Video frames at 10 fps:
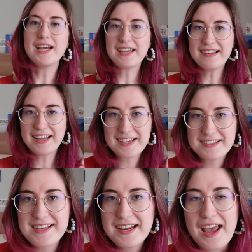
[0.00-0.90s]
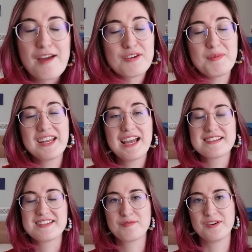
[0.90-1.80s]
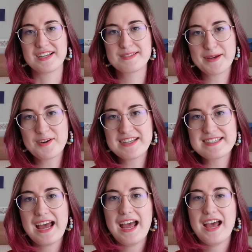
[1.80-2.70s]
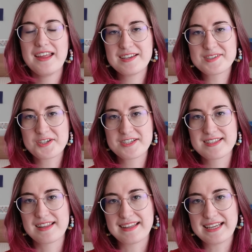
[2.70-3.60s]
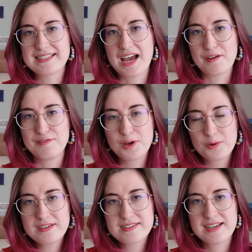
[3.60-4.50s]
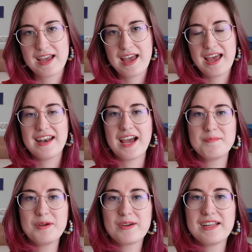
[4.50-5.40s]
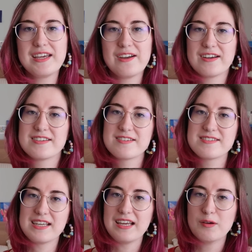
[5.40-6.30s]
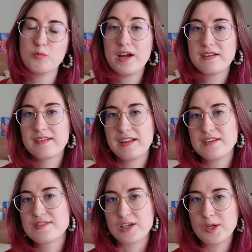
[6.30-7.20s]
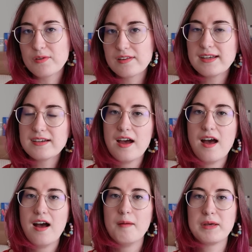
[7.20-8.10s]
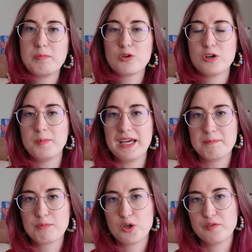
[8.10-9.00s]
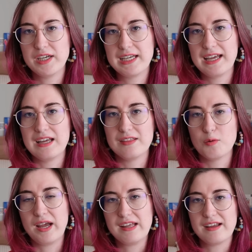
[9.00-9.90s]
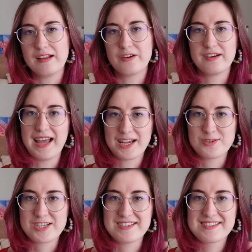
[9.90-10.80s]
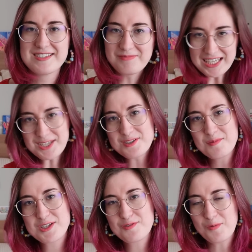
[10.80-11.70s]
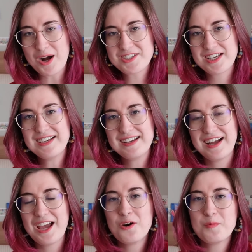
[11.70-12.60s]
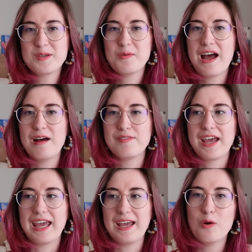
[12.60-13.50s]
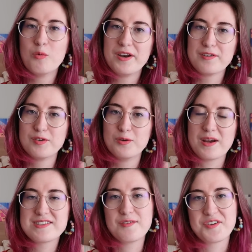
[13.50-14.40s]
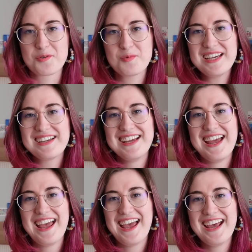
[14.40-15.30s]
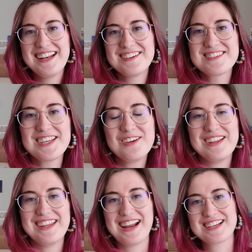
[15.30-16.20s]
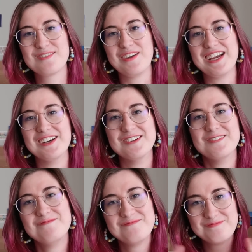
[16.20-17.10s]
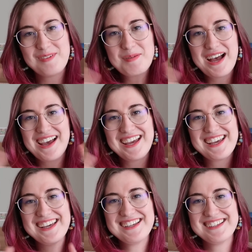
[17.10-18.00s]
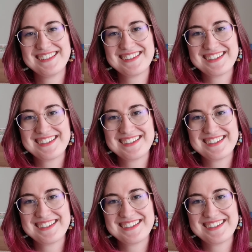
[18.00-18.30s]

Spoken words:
Again, like I said, everybody has a different experience. These are just the things I've noticed, and I'd be really curious to see what things do you think people could be improving in the way they learn languages. Thank you so much for watching. I hope you have a wonderful rest of your week, and I'll see you in the next video. Bye-bye!